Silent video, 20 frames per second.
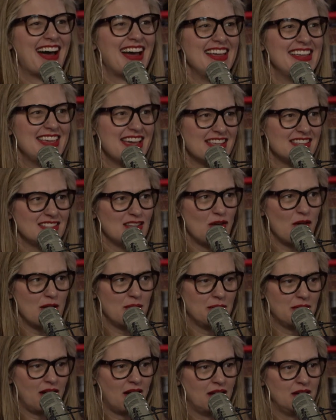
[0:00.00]
I guess so.
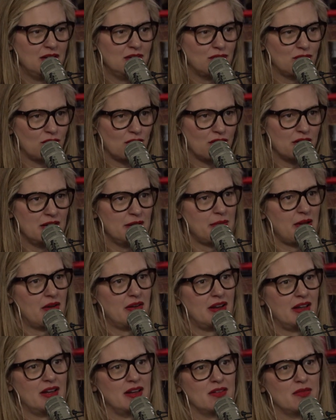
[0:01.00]
I'm kind of worried
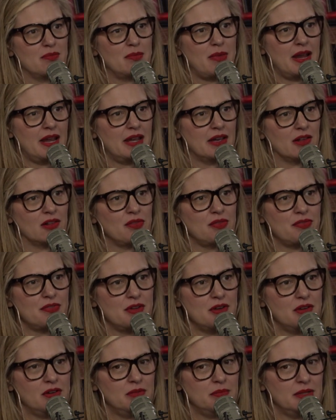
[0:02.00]
about my health,
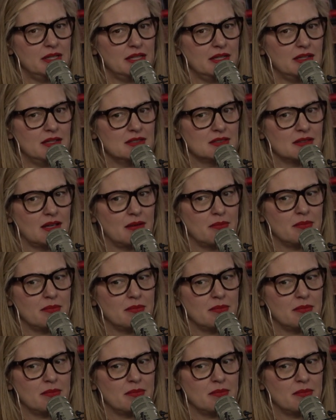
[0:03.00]
though, because